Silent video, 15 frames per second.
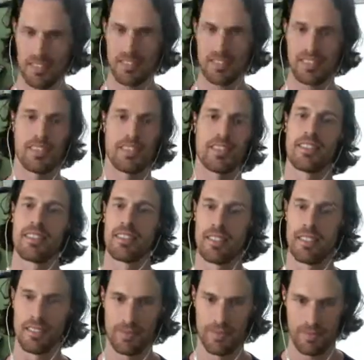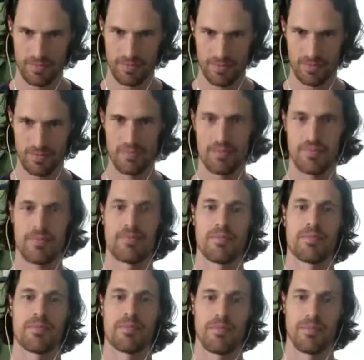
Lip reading: fall downstairs, to break